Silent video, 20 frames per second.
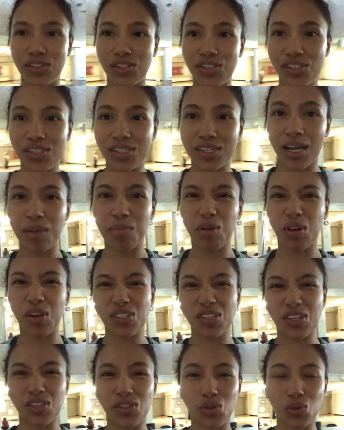this time
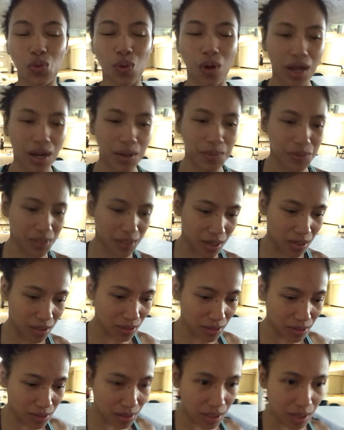because it's too hot
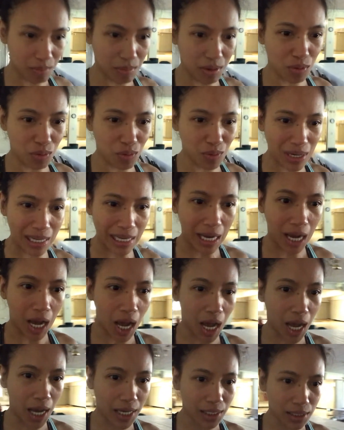upstairs. It's gonna be really
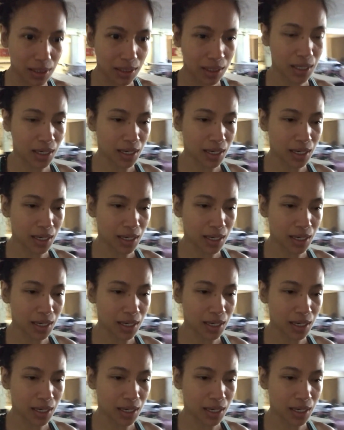hot